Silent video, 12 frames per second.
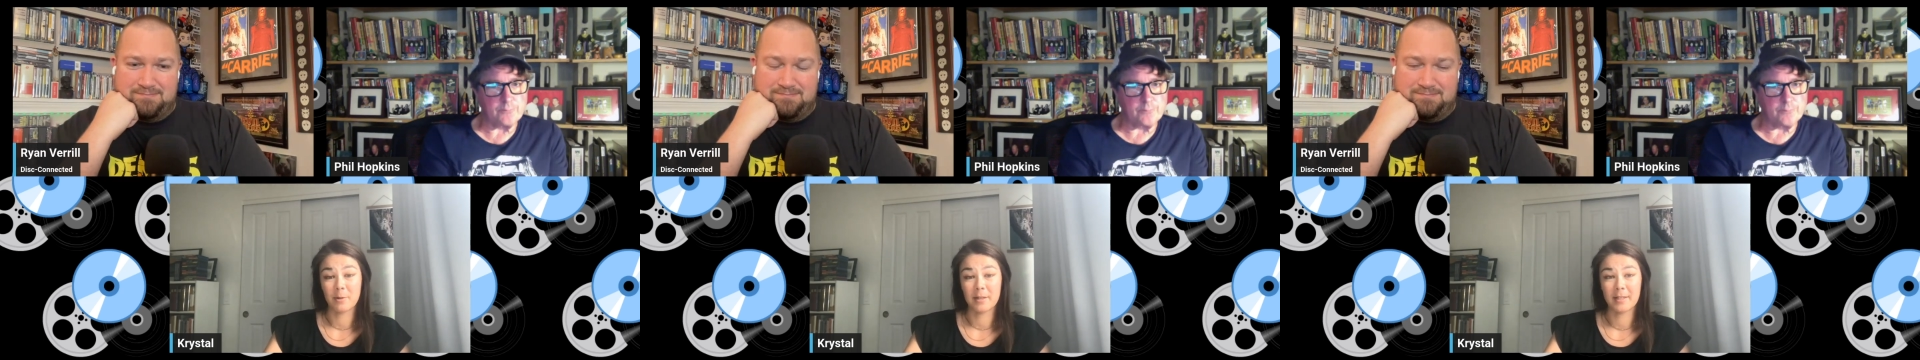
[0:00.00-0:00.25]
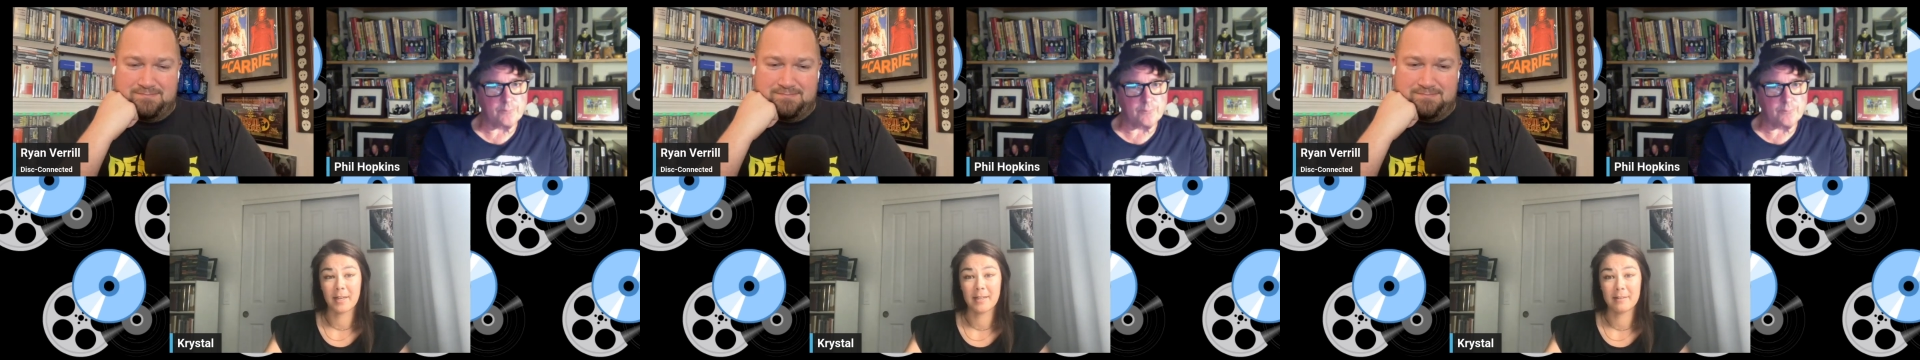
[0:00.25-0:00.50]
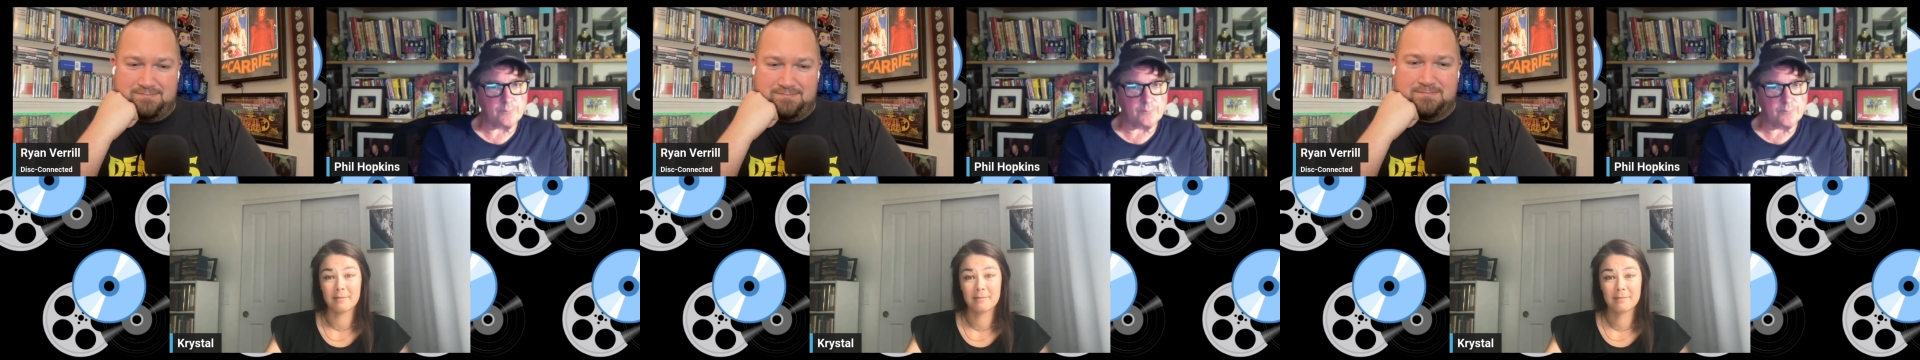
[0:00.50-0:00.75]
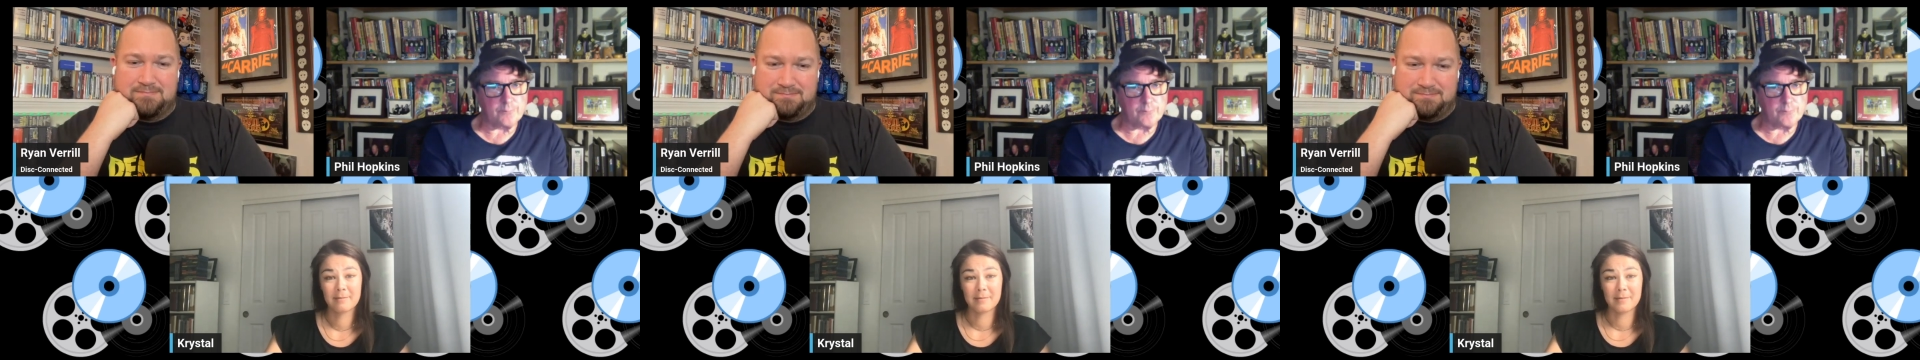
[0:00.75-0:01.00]
Speaker 1: want to get
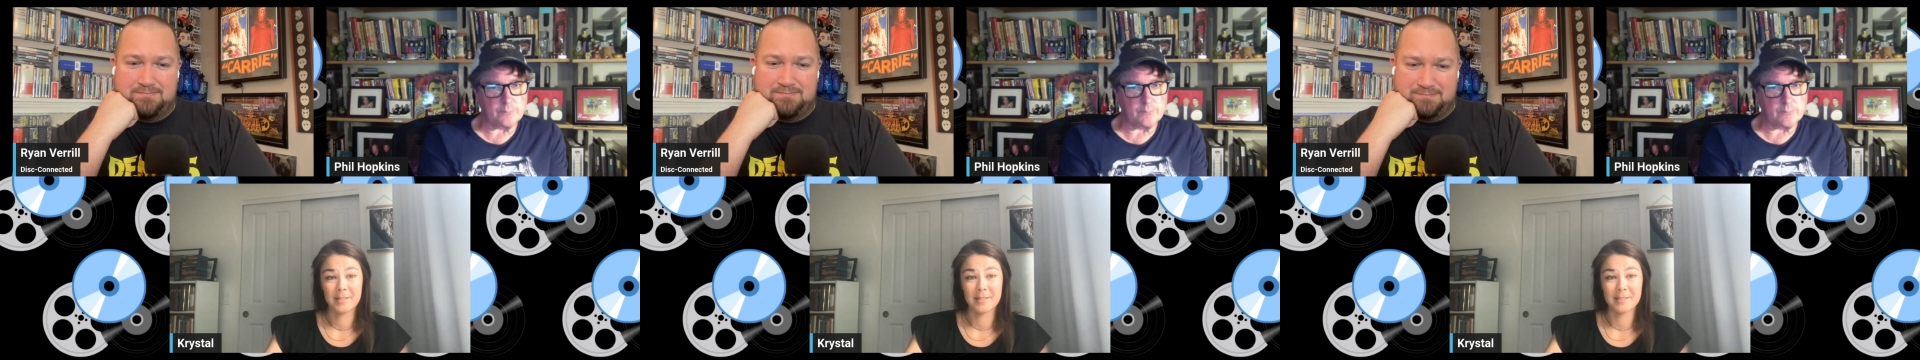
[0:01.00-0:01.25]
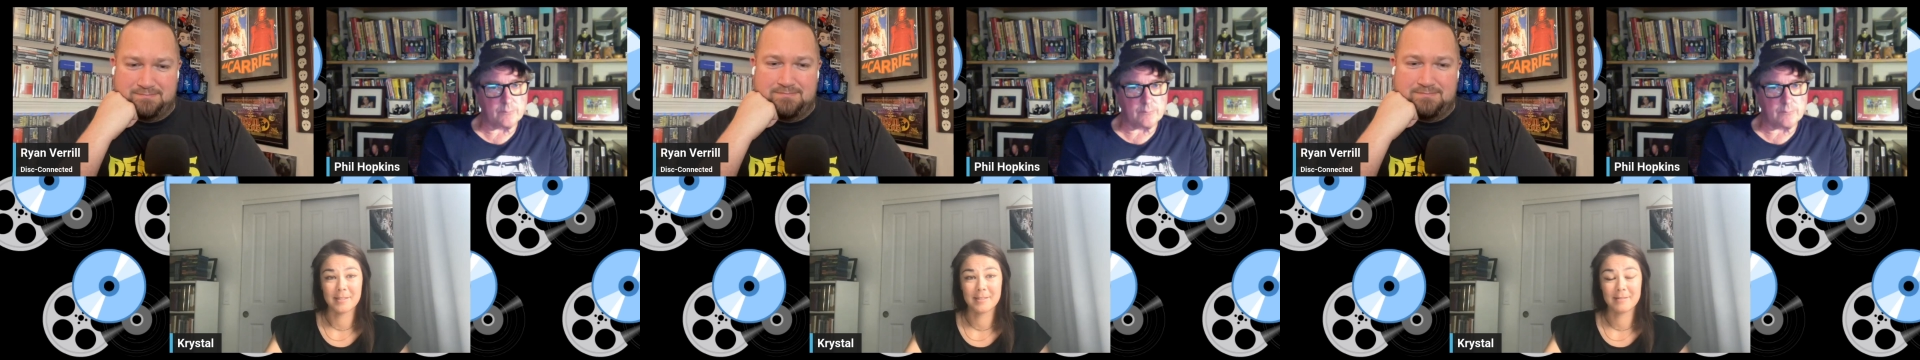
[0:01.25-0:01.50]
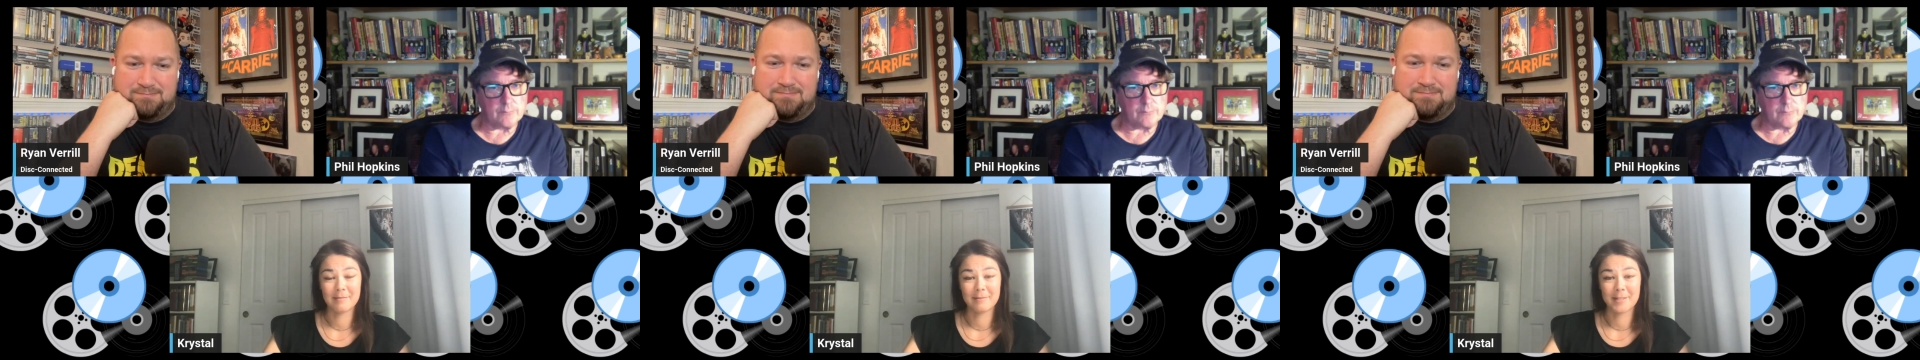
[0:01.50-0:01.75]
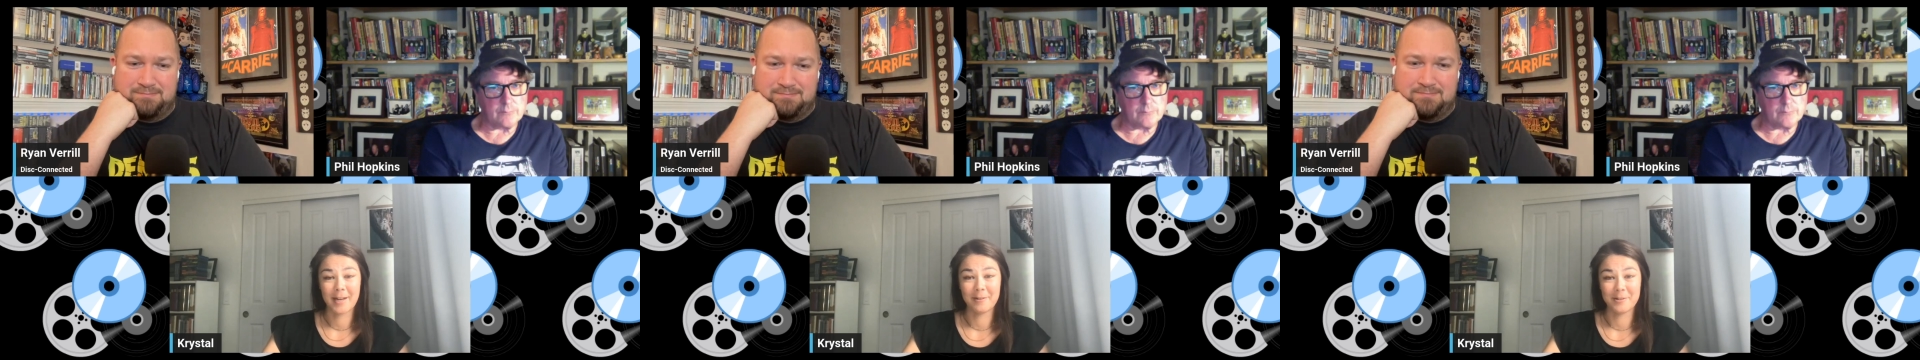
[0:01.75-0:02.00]
these
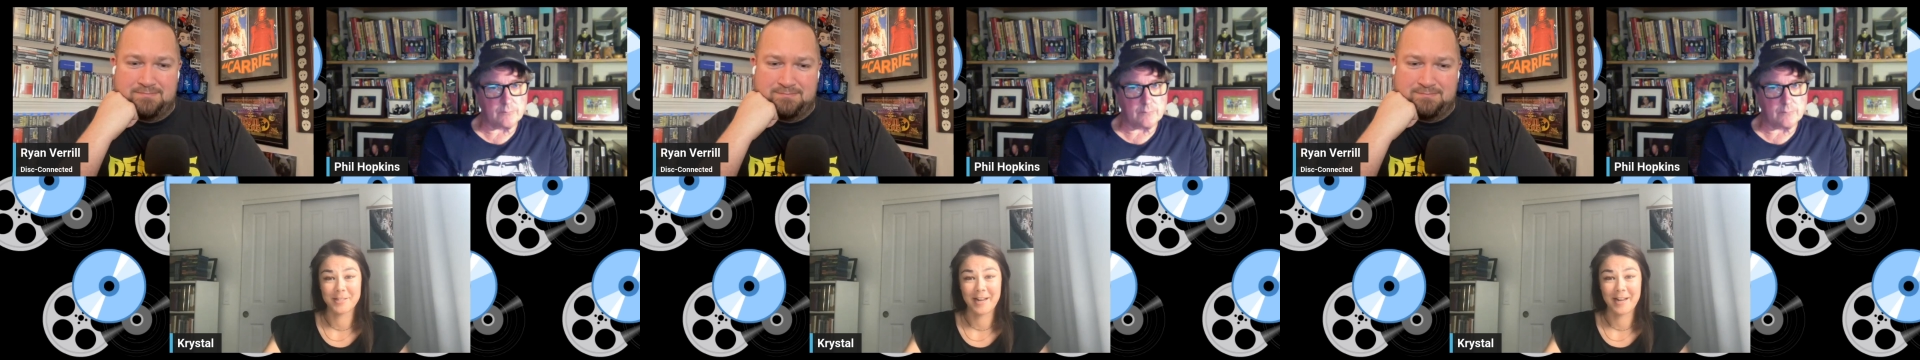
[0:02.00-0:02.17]
titles